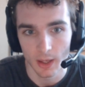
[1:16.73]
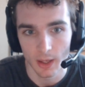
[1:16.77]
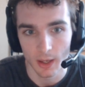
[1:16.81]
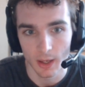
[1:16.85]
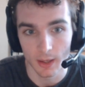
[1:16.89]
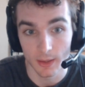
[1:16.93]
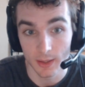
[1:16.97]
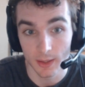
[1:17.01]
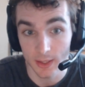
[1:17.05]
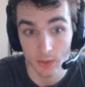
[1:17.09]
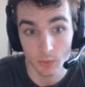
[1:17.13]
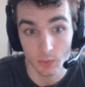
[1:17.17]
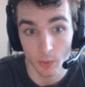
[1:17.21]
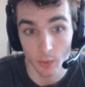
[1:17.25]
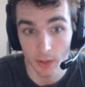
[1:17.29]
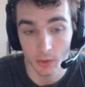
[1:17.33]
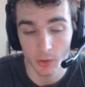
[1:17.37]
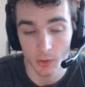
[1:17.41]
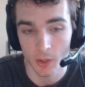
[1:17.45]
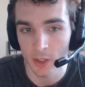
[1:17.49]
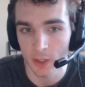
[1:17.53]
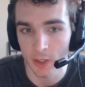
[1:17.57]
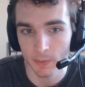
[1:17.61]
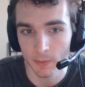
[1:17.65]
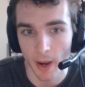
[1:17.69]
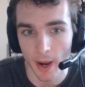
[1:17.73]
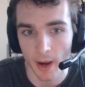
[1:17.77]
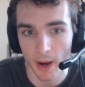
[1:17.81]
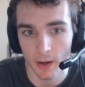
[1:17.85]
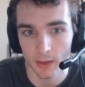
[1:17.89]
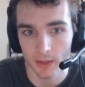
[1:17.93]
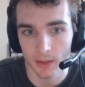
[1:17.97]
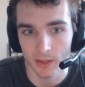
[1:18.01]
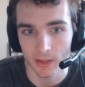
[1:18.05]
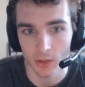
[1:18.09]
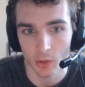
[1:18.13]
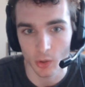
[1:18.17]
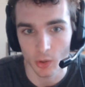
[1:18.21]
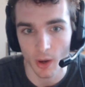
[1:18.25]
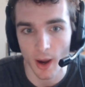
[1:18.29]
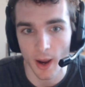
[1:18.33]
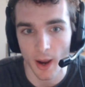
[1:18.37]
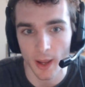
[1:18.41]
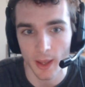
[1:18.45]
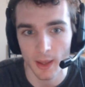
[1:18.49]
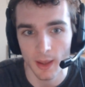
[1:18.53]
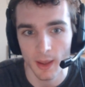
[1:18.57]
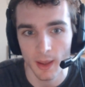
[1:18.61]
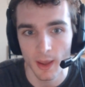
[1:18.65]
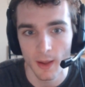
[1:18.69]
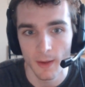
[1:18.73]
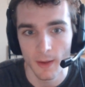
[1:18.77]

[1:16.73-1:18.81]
And this is what you should aspire to try